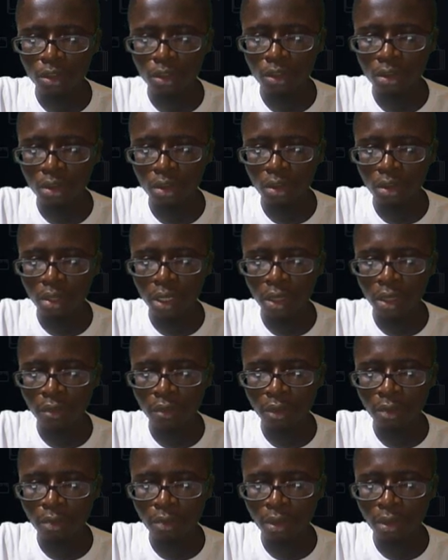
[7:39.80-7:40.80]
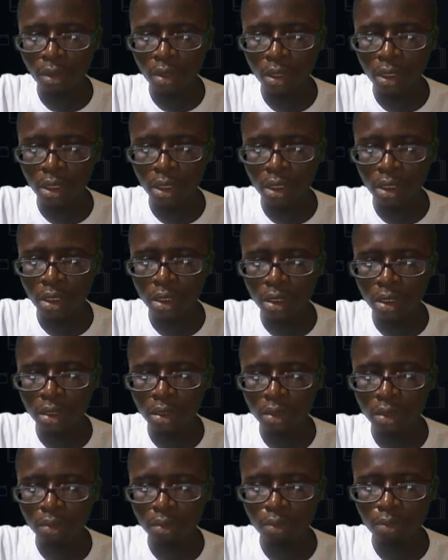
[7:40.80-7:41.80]
So if a ball is
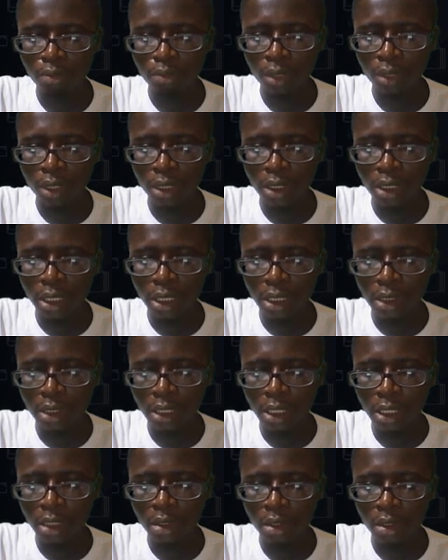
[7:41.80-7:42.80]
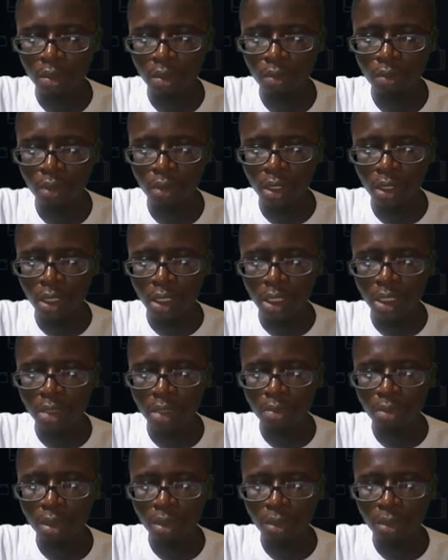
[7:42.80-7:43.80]
picked at random,
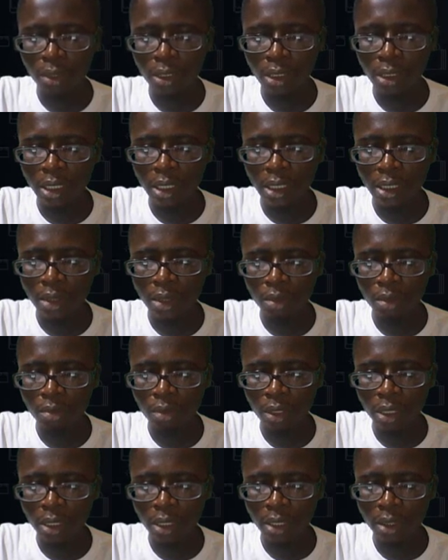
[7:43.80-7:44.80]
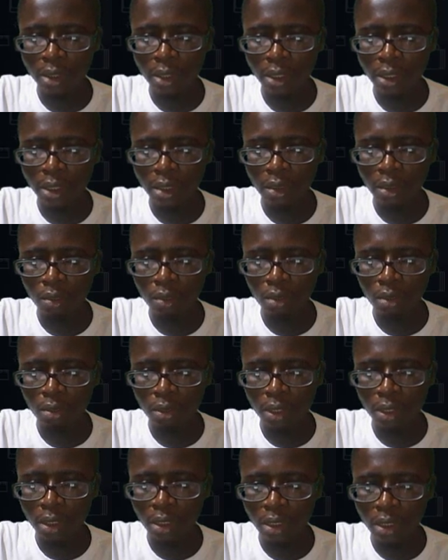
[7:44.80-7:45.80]
the probability that it will be a green will
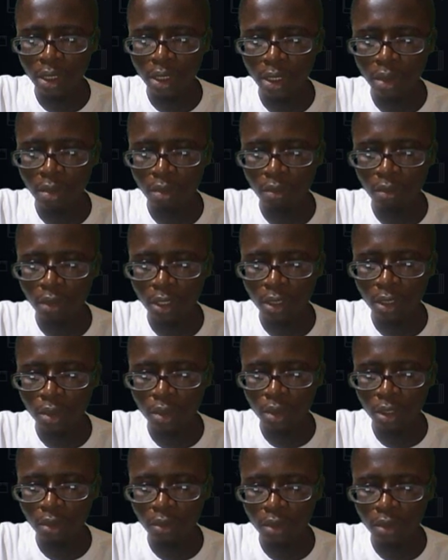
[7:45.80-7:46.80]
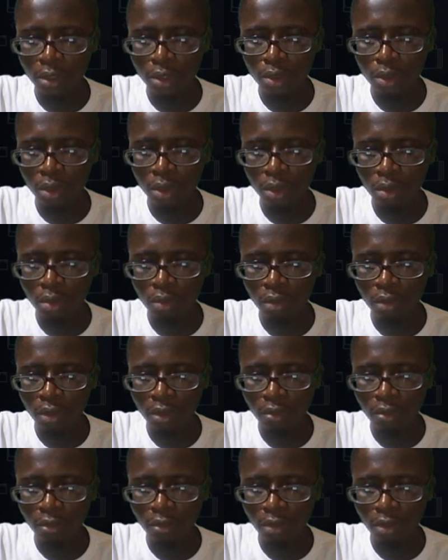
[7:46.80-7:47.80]
be 3 all over 12, which is 1 all over
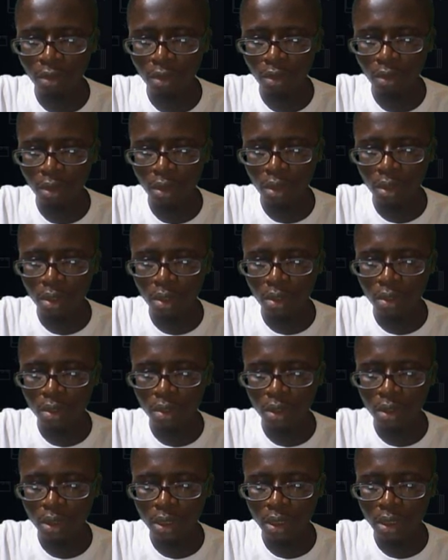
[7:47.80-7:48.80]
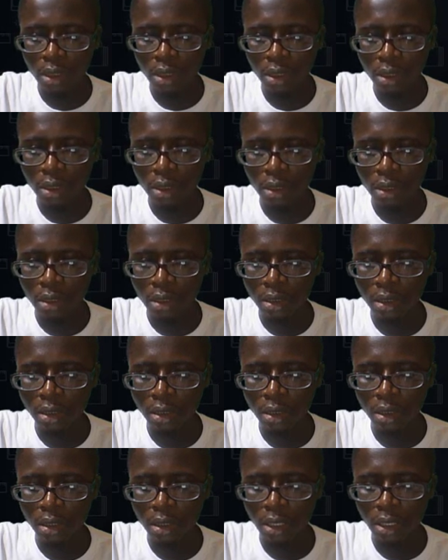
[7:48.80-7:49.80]
4. So this
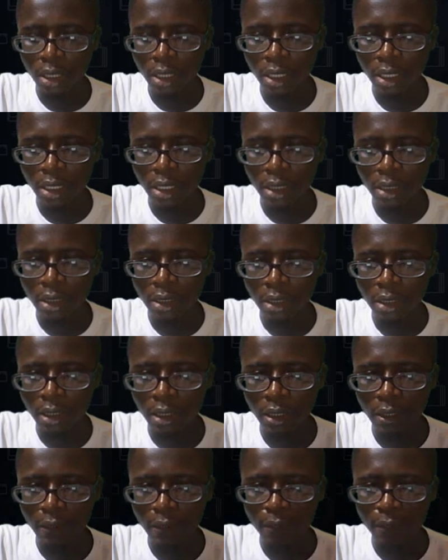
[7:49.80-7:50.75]
is our answer,